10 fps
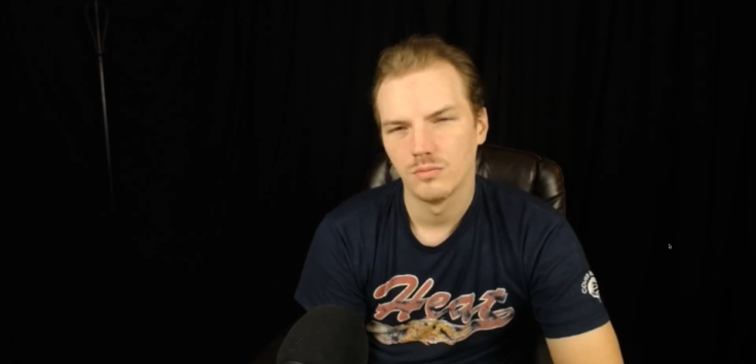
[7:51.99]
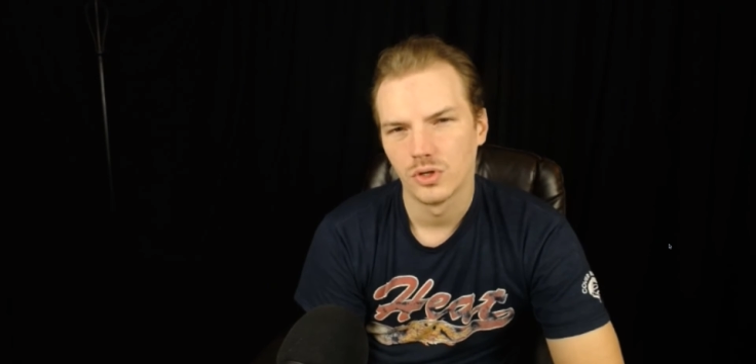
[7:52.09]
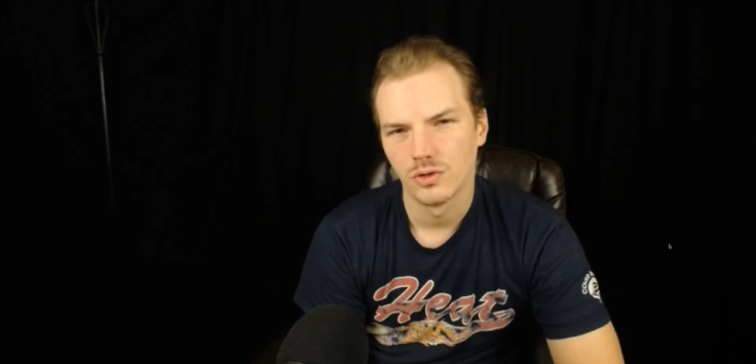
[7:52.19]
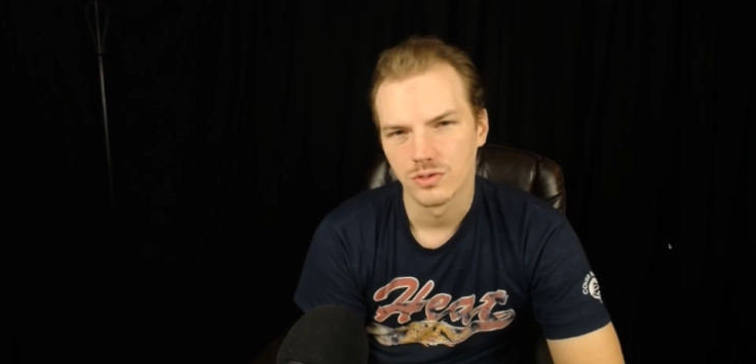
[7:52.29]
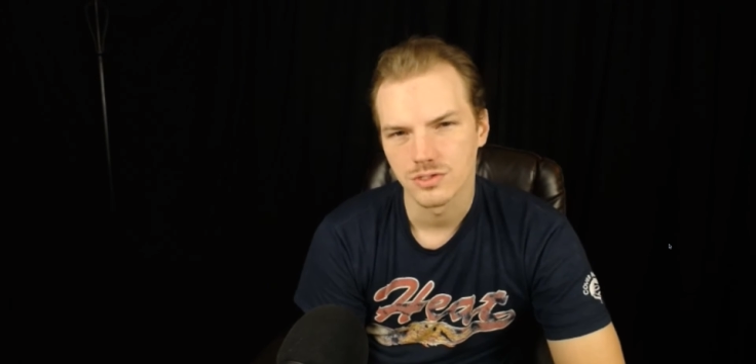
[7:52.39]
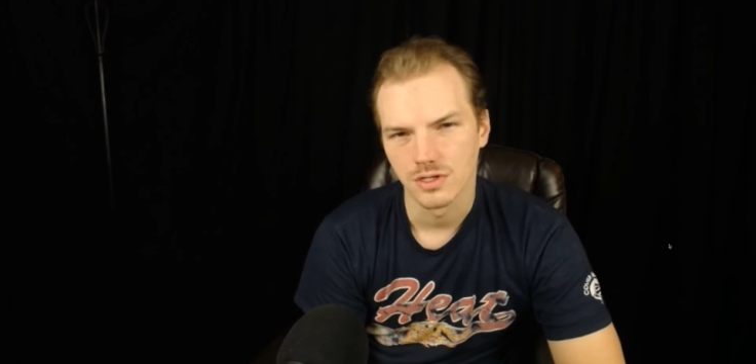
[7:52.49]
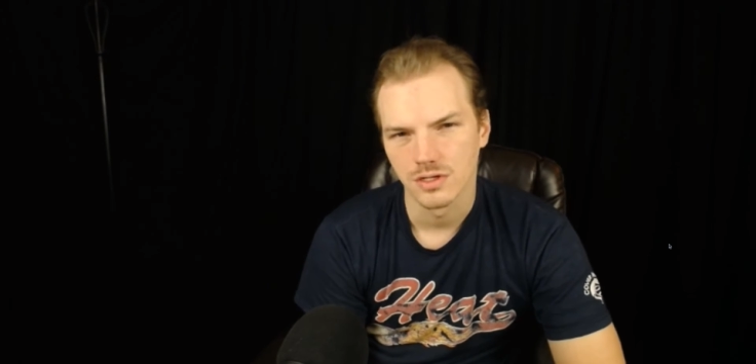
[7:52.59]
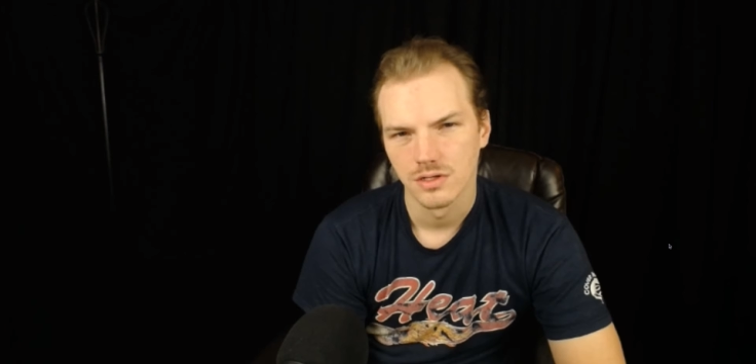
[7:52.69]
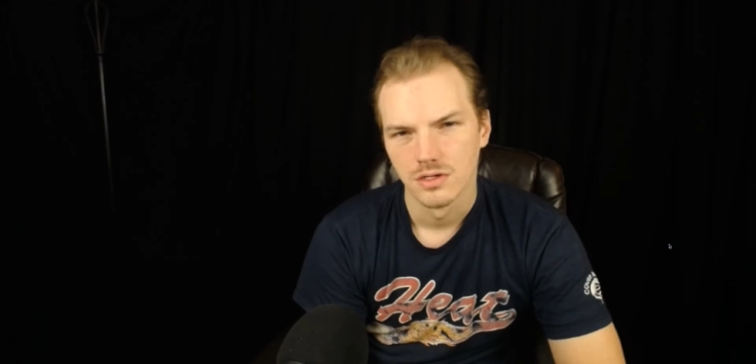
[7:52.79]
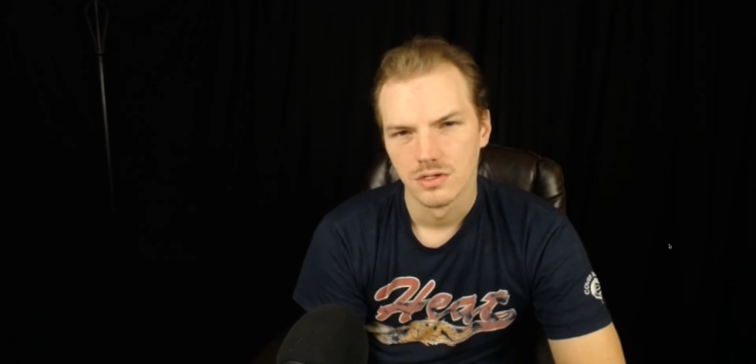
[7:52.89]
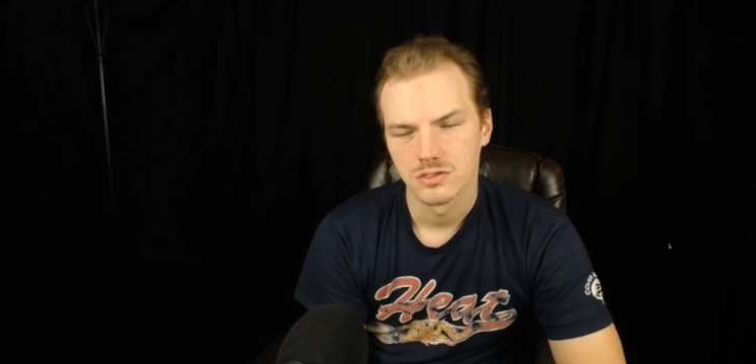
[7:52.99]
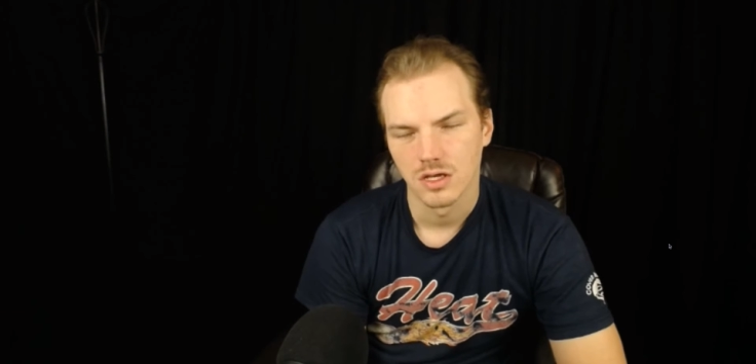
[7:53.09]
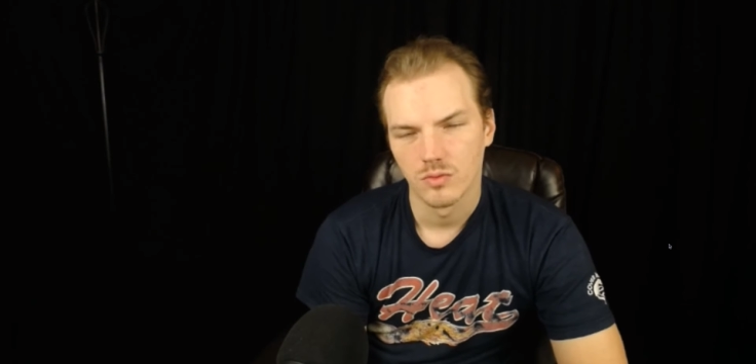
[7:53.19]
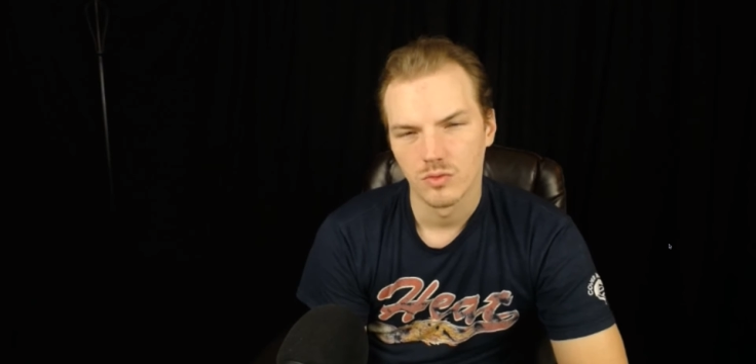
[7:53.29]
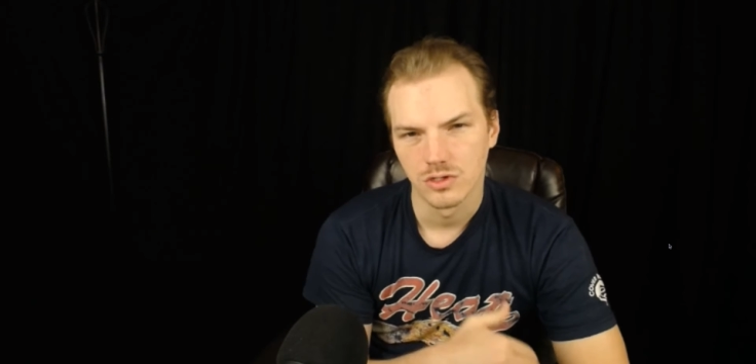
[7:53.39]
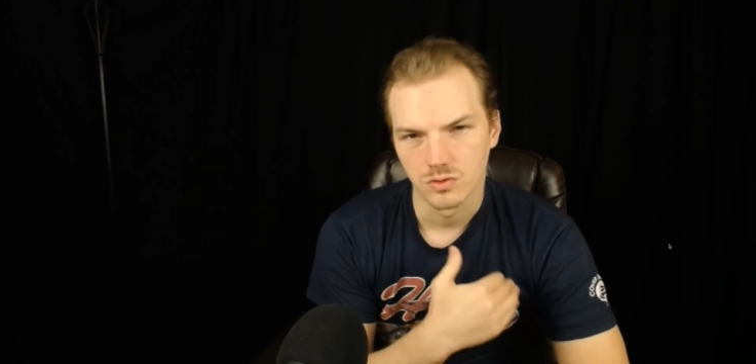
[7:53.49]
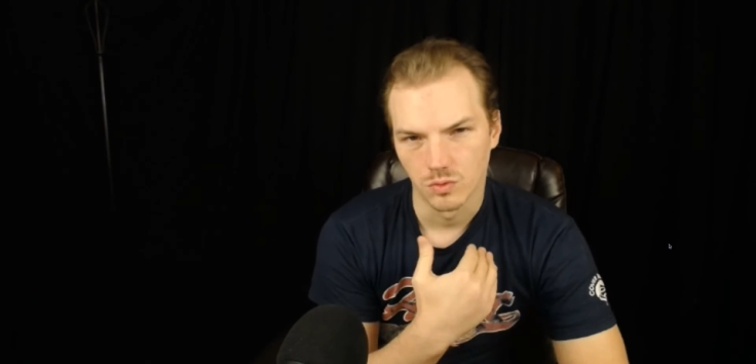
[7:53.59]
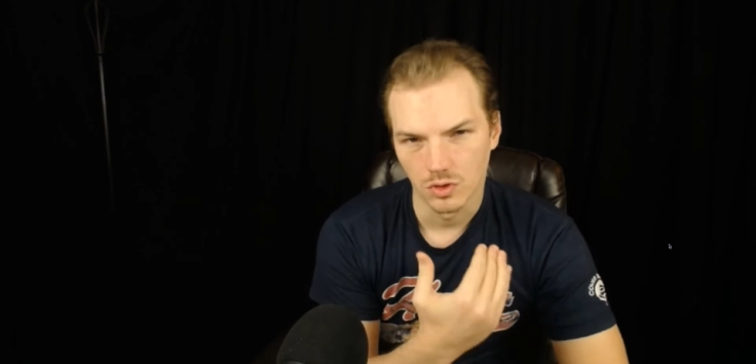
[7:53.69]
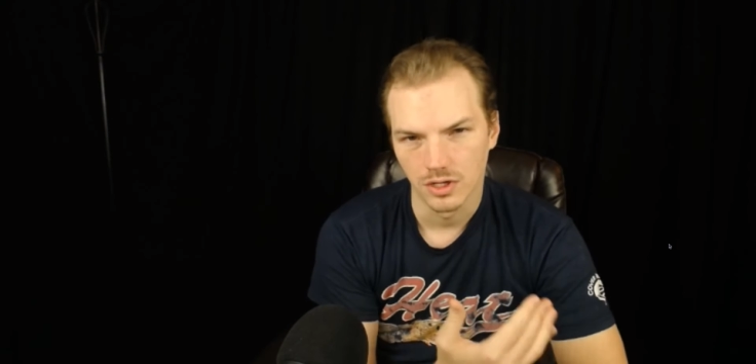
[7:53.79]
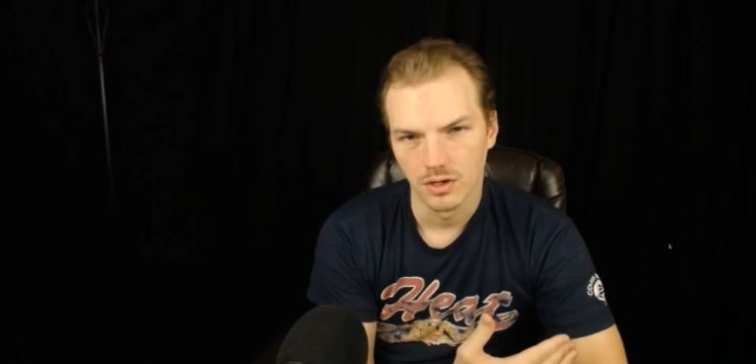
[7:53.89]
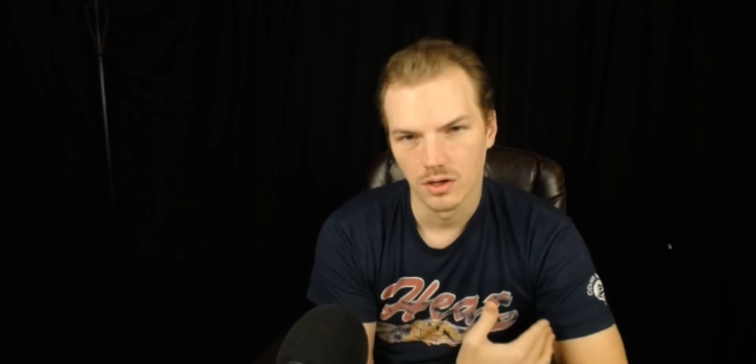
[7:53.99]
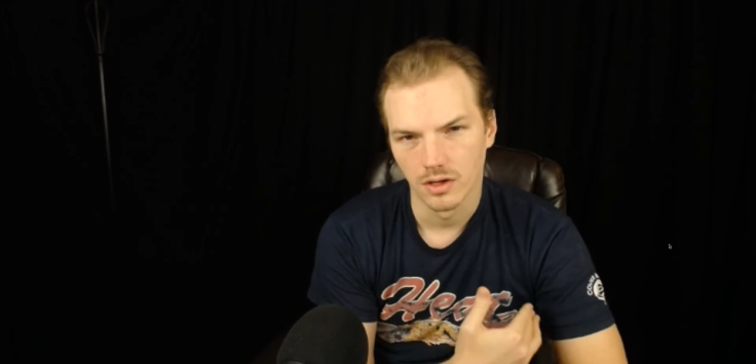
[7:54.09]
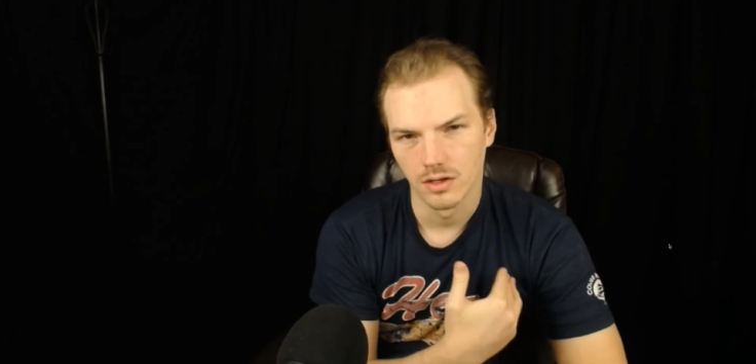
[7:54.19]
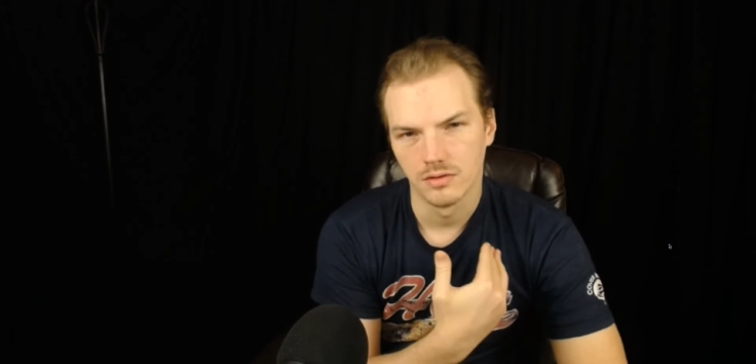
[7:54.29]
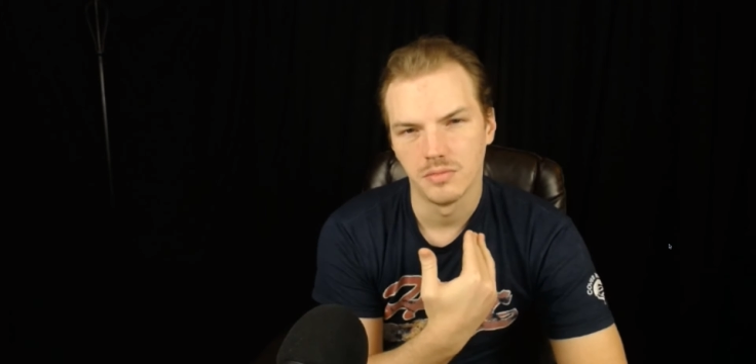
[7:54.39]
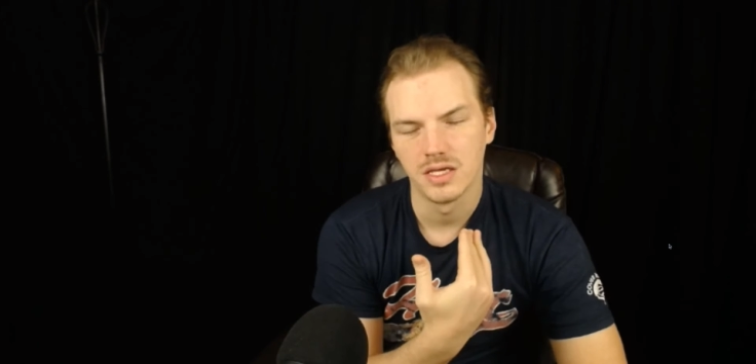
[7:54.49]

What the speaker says: post that someone is working on,